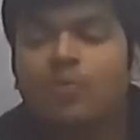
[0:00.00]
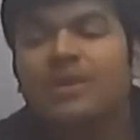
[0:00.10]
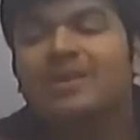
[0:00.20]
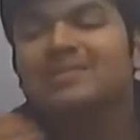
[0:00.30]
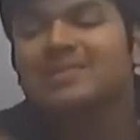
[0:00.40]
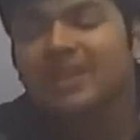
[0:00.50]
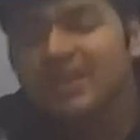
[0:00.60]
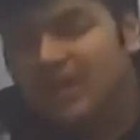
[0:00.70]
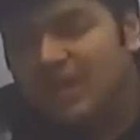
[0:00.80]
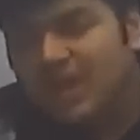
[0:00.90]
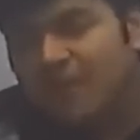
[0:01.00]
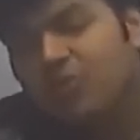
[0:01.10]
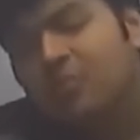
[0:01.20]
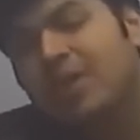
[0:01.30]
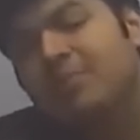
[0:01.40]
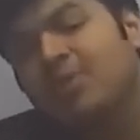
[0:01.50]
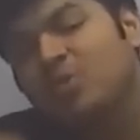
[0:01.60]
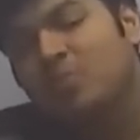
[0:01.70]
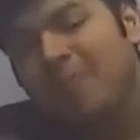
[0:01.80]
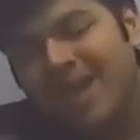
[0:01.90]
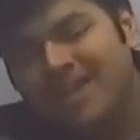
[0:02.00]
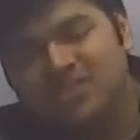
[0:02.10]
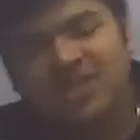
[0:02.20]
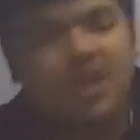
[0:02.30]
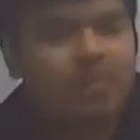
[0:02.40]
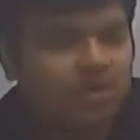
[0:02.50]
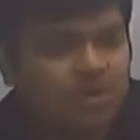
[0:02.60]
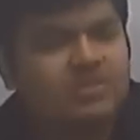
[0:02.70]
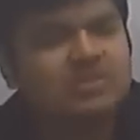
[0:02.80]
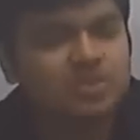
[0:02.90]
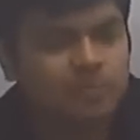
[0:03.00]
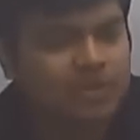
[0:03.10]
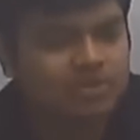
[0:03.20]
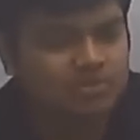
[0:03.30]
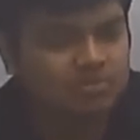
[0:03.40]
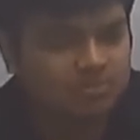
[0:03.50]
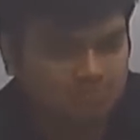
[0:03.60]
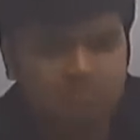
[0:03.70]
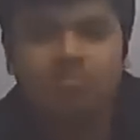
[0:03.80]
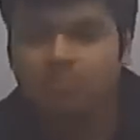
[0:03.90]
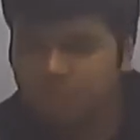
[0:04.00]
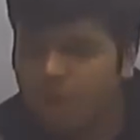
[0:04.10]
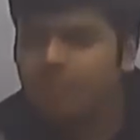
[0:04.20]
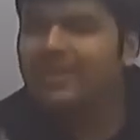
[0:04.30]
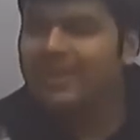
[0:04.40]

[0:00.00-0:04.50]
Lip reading: we resilient enough to be able to manage and come out of the situation? Probably